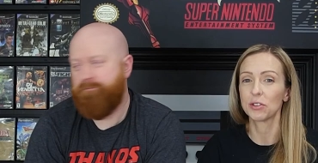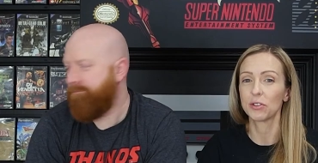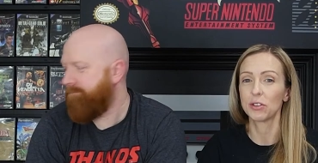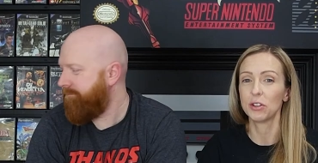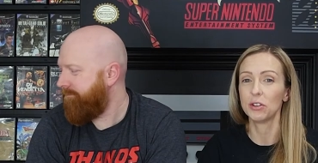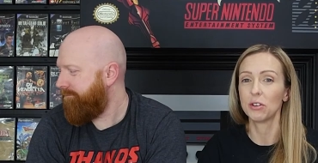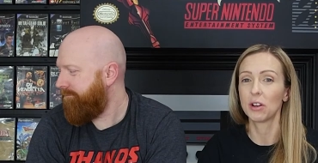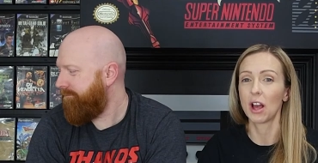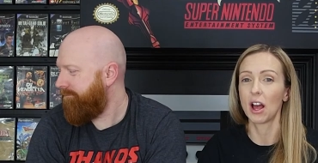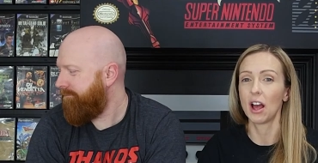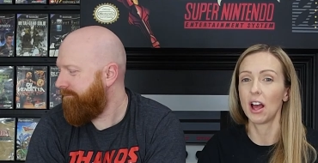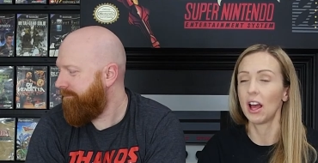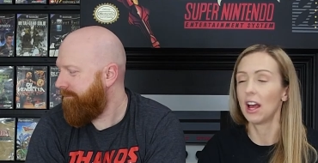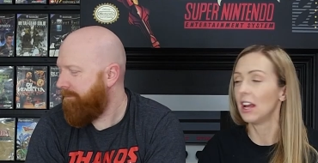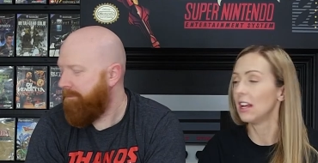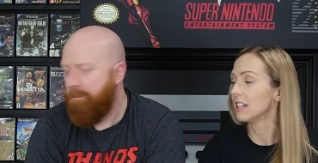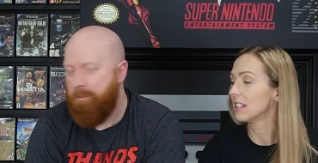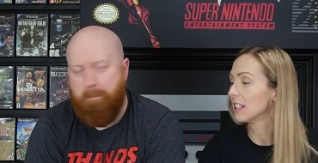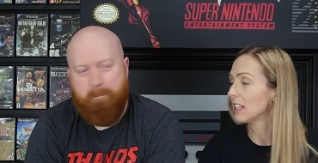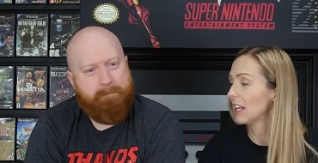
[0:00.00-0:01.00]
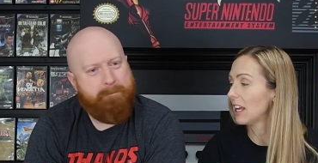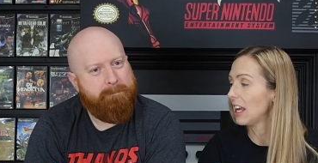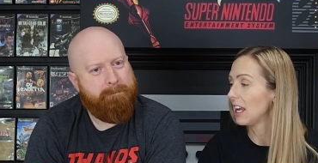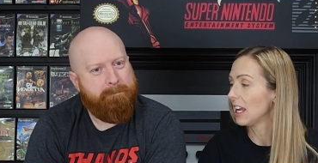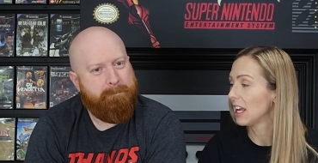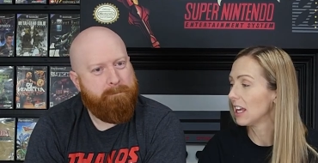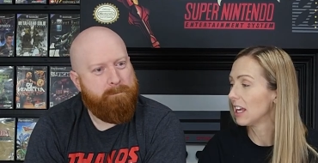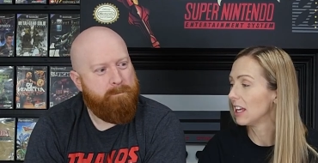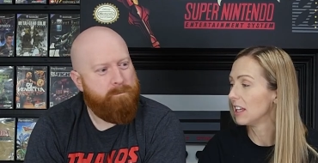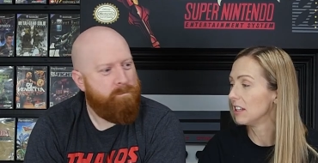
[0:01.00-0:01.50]
Speaker 1: for you guys,
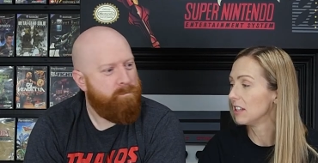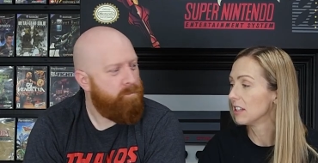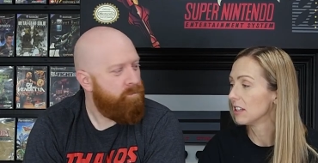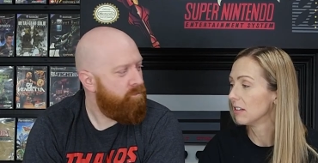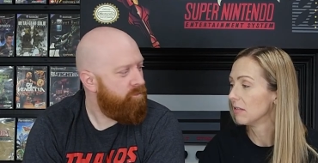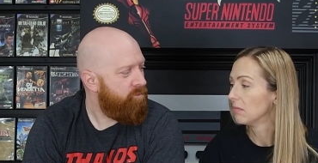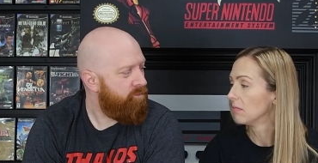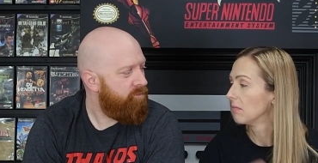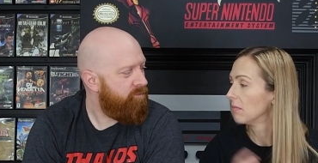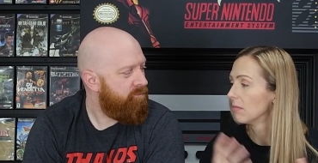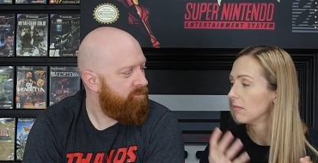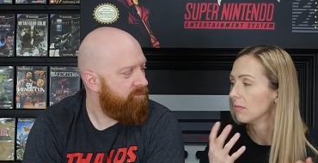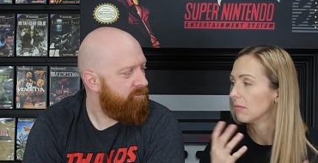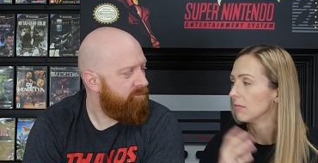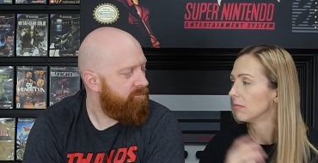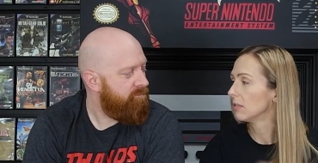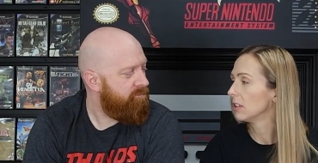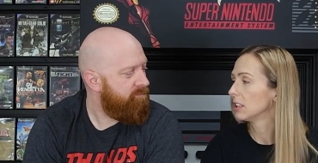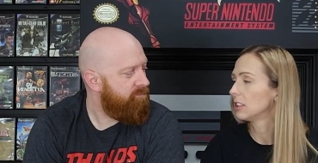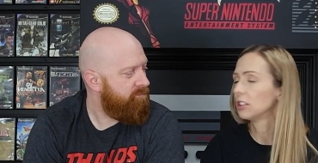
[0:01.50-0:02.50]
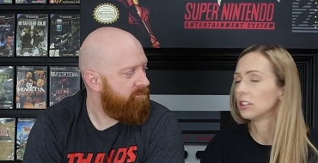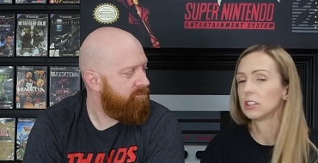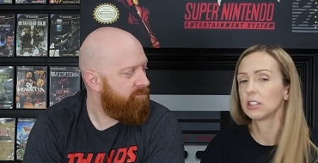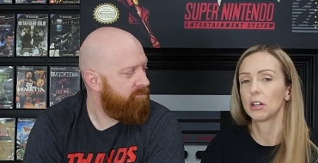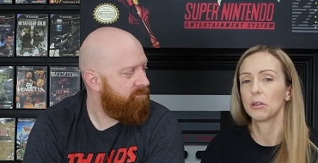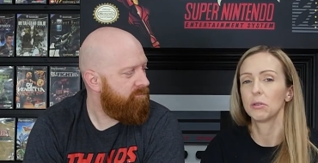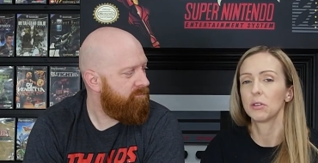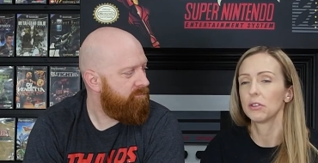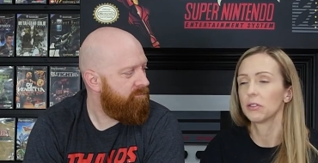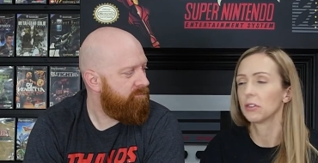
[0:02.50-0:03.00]
and let's just
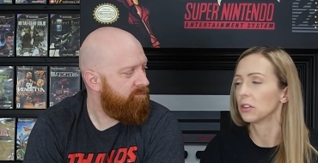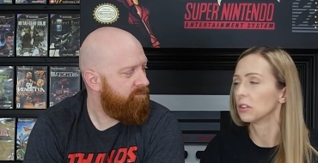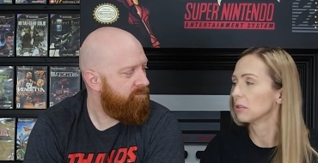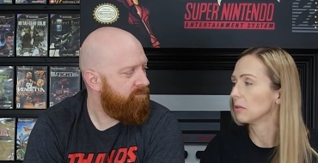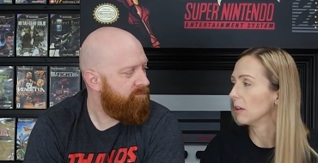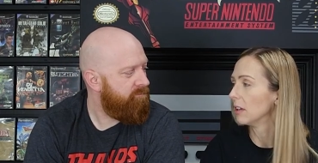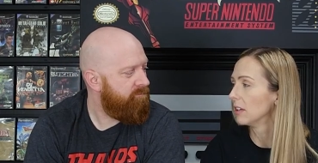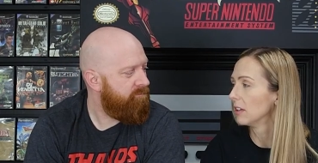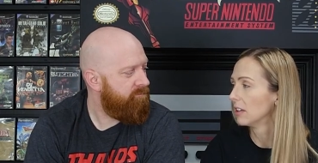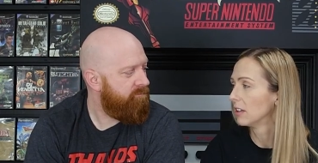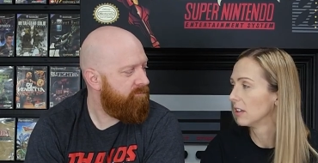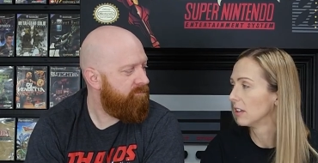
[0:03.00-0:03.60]
start with the first one.